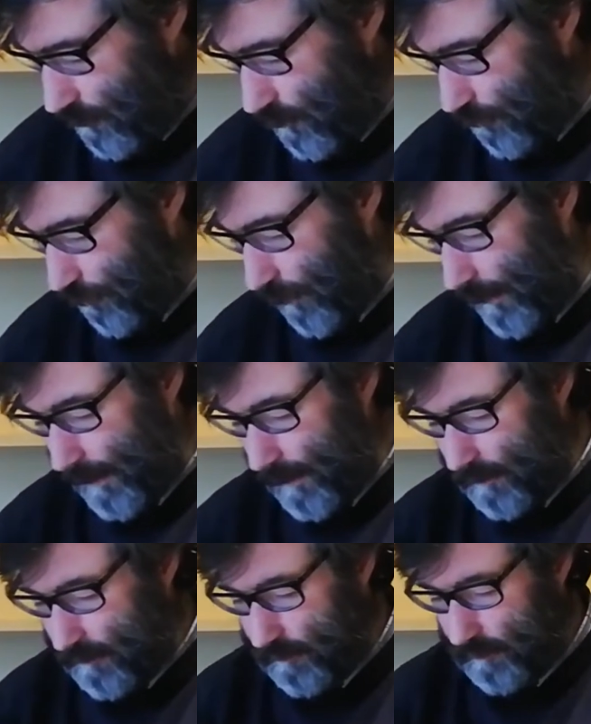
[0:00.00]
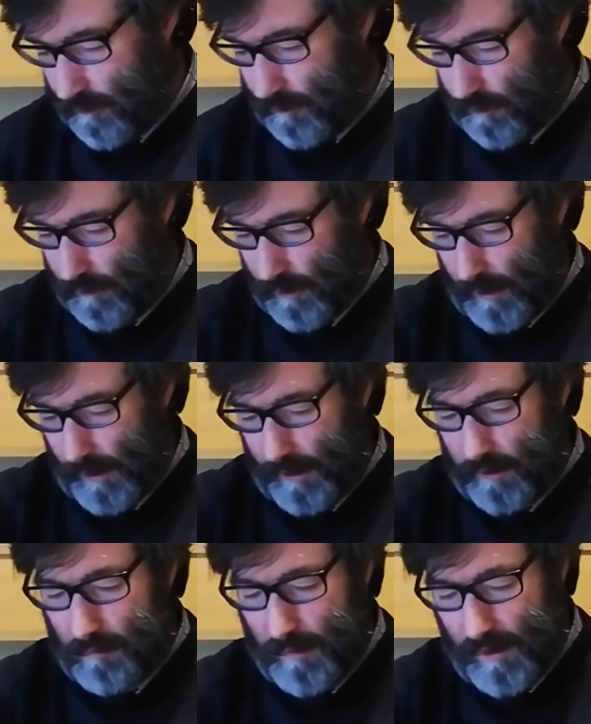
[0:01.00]
flags,
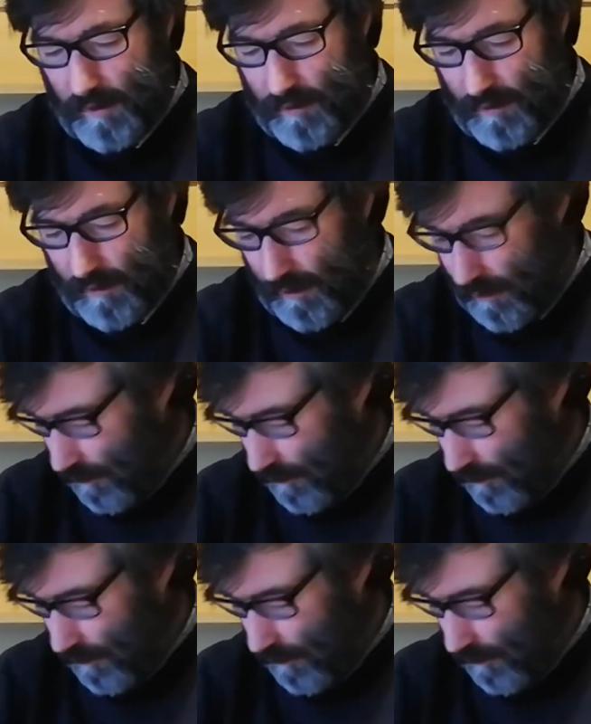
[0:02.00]
handmade